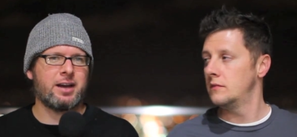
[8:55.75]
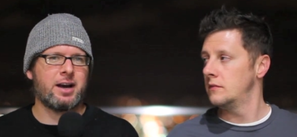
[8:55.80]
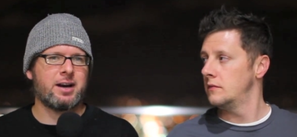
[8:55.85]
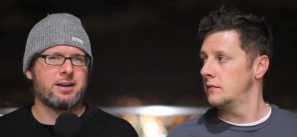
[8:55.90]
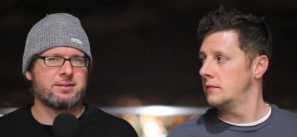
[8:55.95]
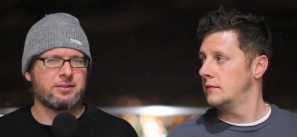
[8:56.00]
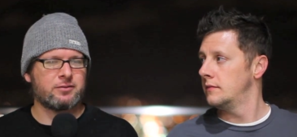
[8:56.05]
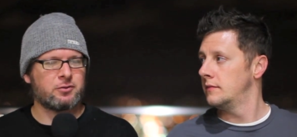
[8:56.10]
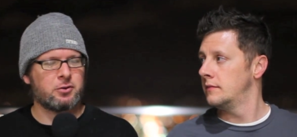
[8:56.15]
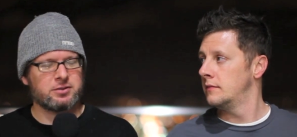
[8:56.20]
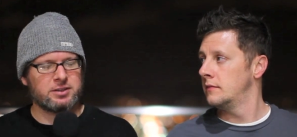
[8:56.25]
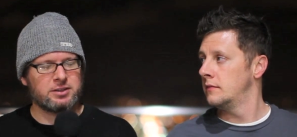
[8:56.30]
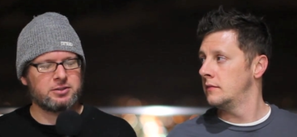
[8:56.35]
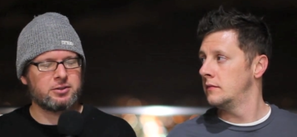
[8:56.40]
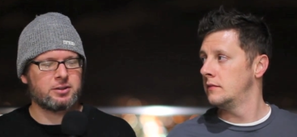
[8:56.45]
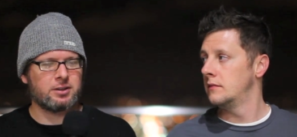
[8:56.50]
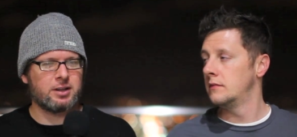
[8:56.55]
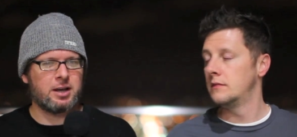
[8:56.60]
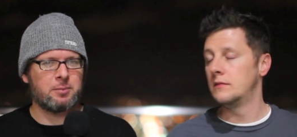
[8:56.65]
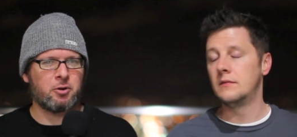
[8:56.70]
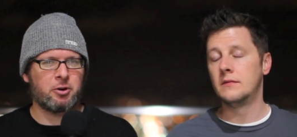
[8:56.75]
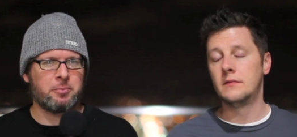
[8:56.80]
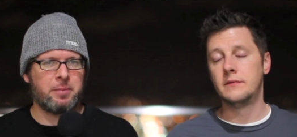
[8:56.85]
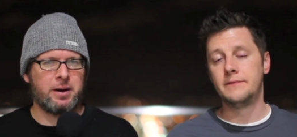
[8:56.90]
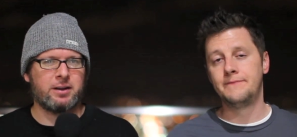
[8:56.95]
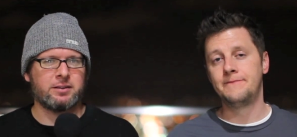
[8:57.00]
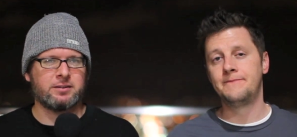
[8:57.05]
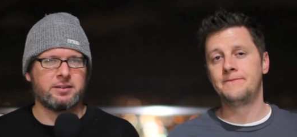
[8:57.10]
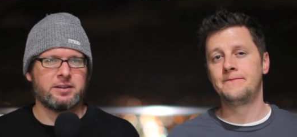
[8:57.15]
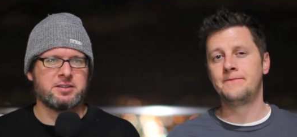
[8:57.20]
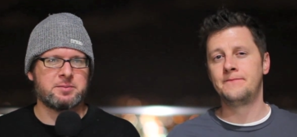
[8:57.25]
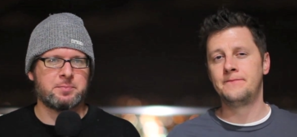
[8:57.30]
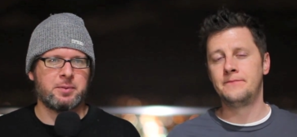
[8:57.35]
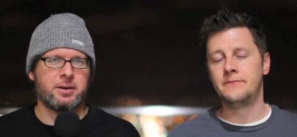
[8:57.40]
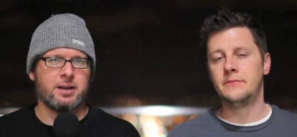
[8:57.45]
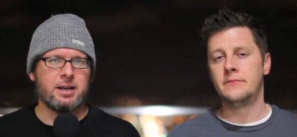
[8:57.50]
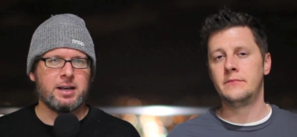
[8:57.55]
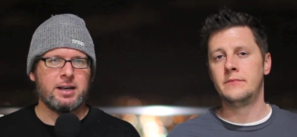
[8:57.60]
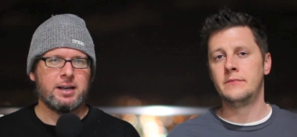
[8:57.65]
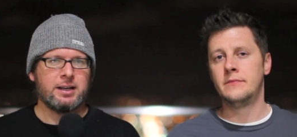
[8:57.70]
Speaker 1: ice. Of course, they took a lot more penalties,
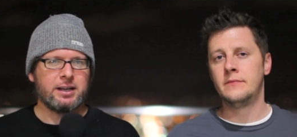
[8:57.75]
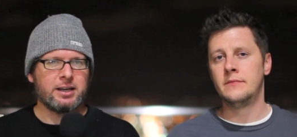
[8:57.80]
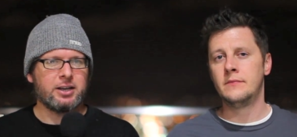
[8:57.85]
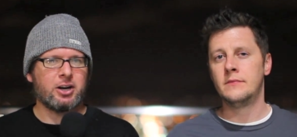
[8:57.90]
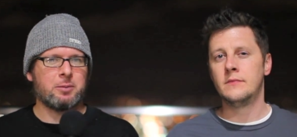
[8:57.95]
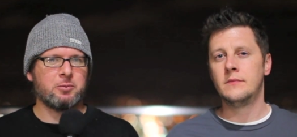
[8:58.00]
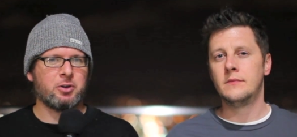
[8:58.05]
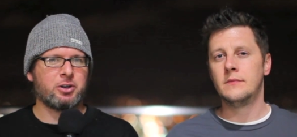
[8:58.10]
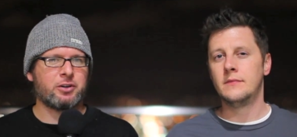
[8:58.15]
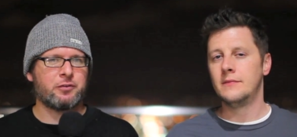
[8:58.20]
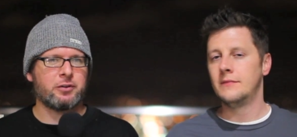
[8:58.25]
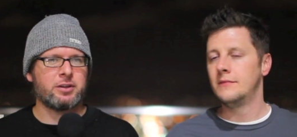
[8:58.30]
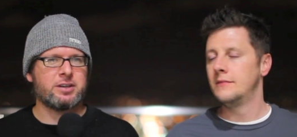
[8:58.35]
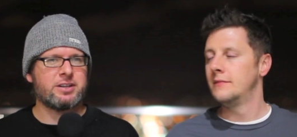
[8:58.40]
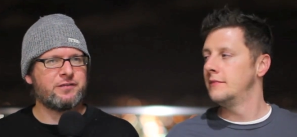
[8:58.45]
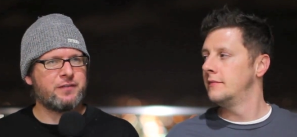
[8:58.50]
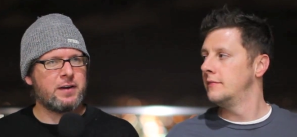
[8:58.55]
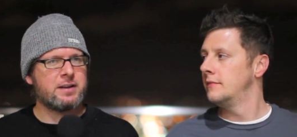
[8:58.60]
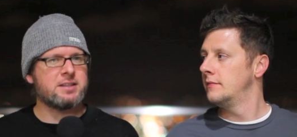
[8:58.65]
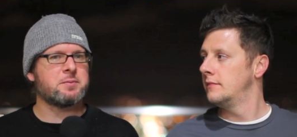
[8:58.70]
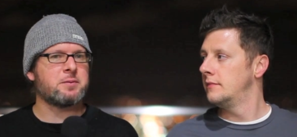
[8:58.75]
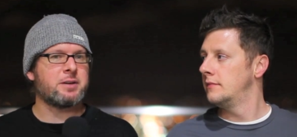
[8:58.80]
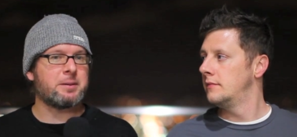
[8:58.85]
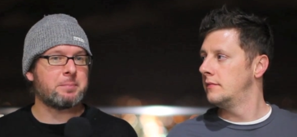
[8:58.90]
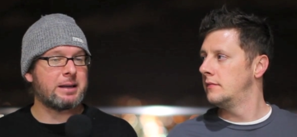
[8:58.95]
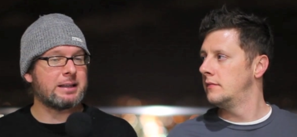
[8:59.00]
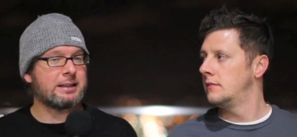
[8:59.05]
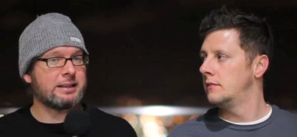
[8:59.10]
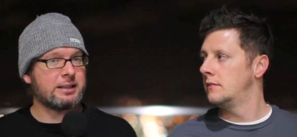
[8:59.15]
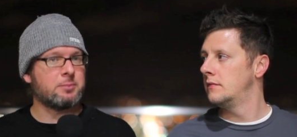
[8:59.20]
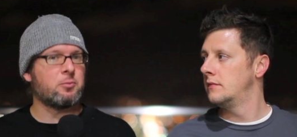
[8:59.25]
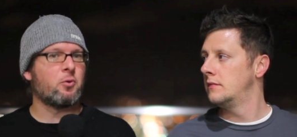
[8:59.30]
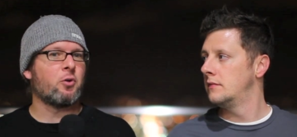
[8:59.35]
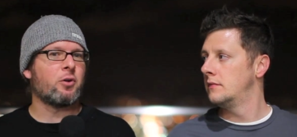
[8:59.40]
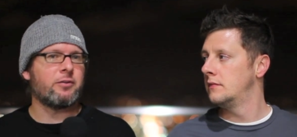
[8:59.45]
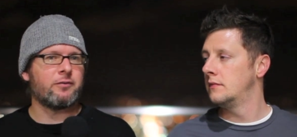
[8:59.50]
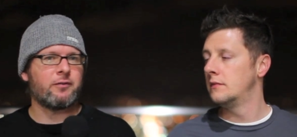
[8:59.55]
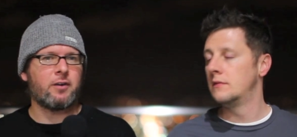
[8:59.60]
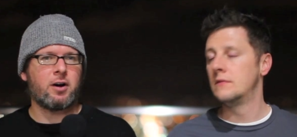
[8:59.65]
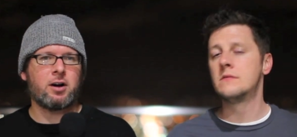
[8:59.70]
but you know, I'm looking for the defensemen to be a little
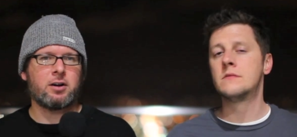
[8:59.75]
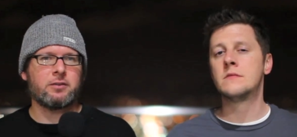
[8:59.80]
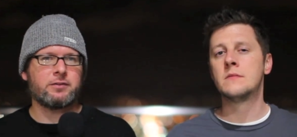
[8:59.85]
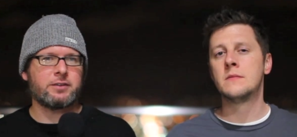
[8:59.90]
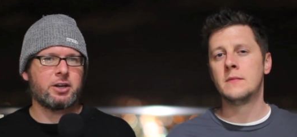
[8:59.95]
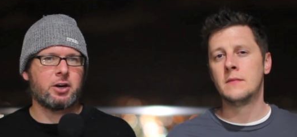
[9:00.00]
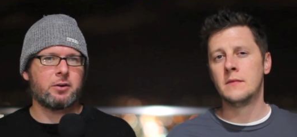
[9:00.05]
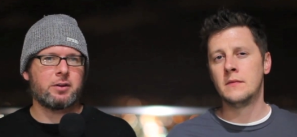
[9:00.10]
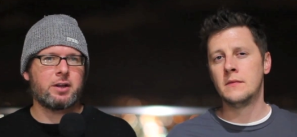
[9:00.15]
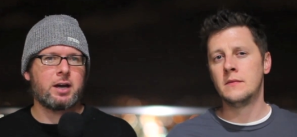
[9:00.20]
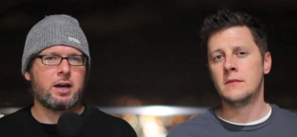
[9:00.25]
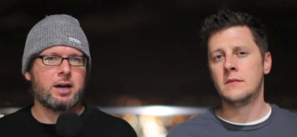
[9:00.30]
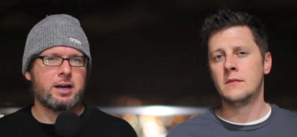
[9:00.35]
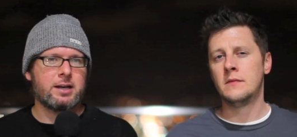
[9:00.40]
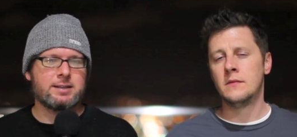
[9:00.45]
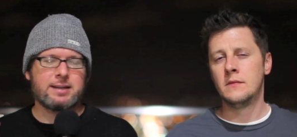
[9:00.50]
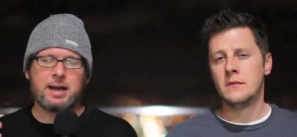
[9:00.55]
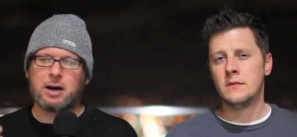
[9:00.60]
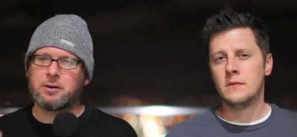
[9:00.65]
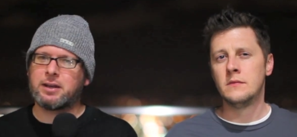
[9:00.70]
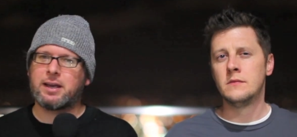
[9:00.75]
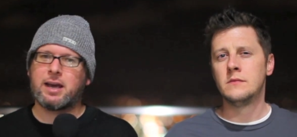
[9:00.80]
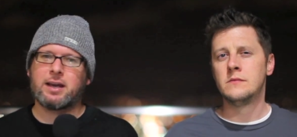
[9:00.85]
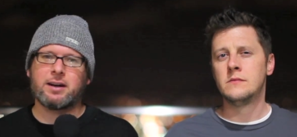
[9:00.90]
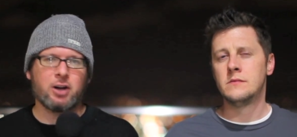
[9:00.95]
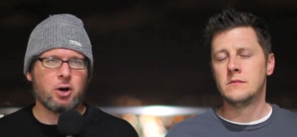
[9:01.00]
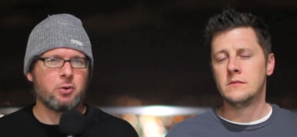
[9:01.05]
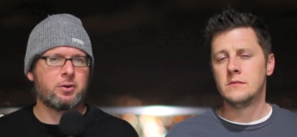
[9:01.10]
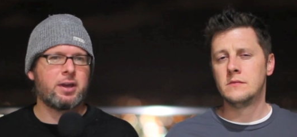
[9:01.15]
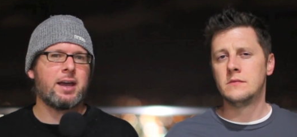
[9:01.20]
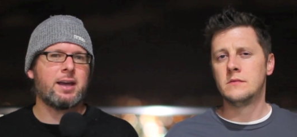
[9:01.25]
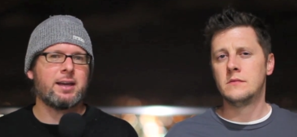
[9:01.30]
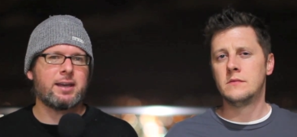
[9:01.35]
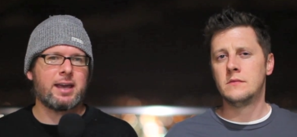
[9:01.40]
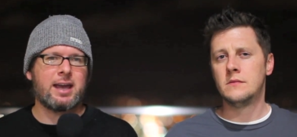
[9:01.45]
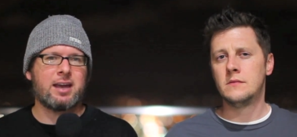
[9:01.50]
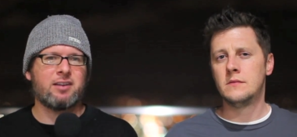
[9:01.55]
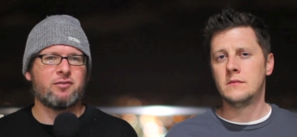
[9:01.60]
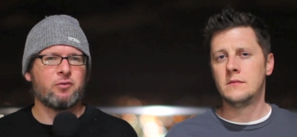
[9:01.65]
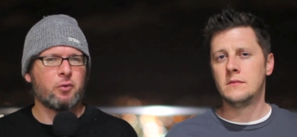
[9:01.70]
more involved. You know, uh, Doughty had an okay game,